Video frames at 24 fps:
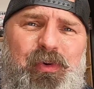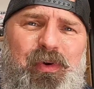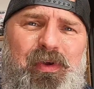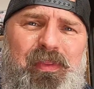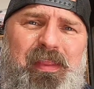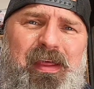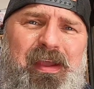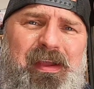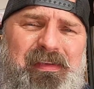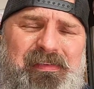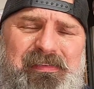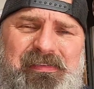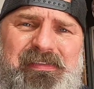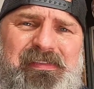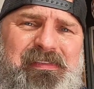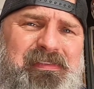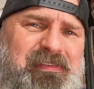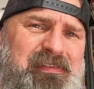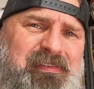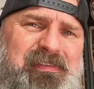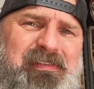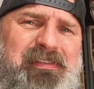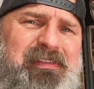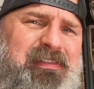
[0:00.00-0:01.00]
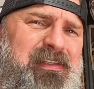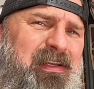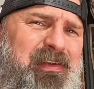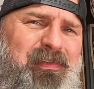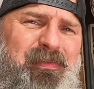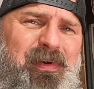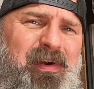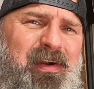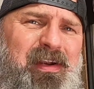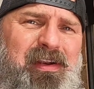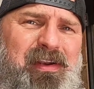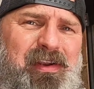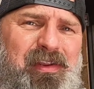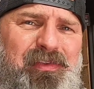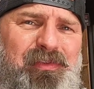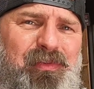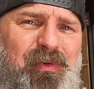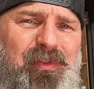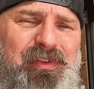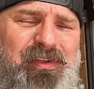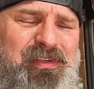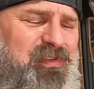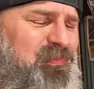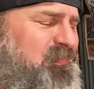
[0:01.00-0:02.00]
doing that, getting ready to
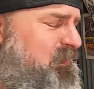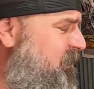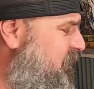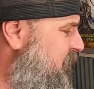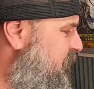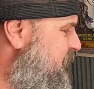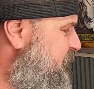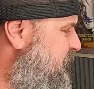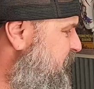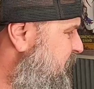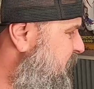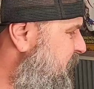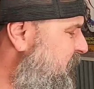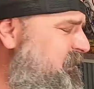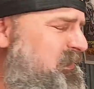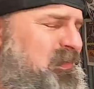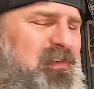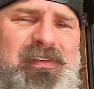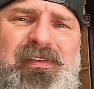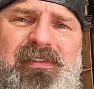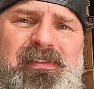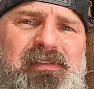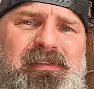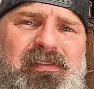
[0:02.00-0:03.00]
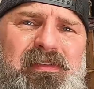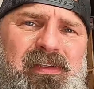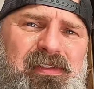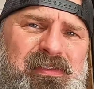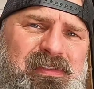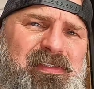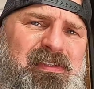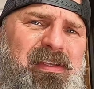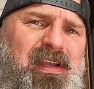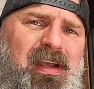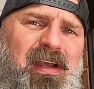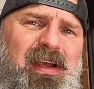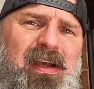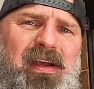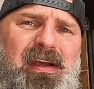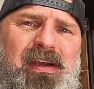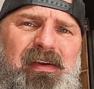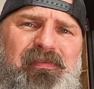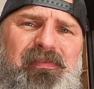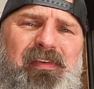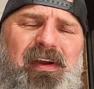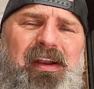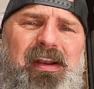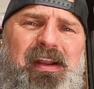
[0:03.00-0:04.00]
throw this front end together. Let's
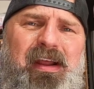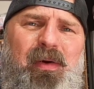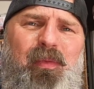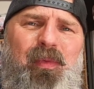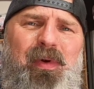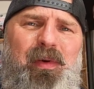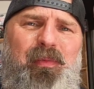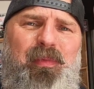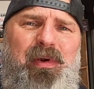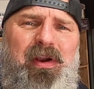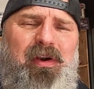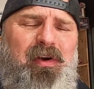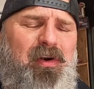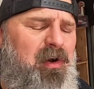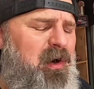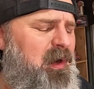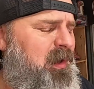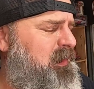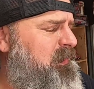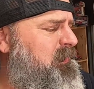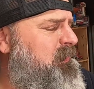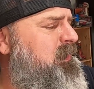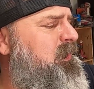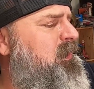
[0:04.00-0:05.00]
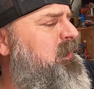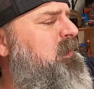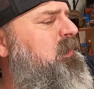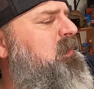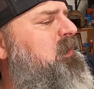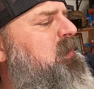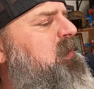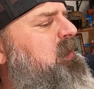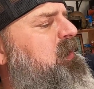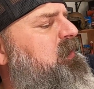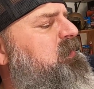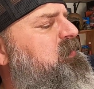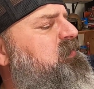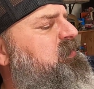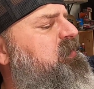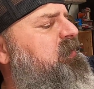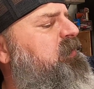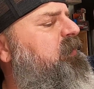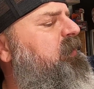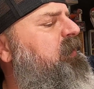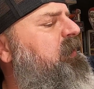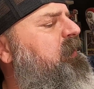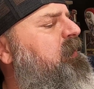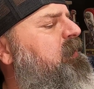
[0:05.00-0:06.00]
uh, find out where we are at. Hey
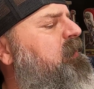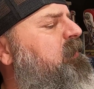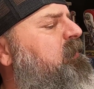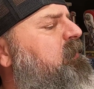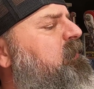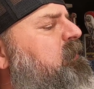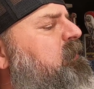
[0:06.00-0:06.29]
Siri,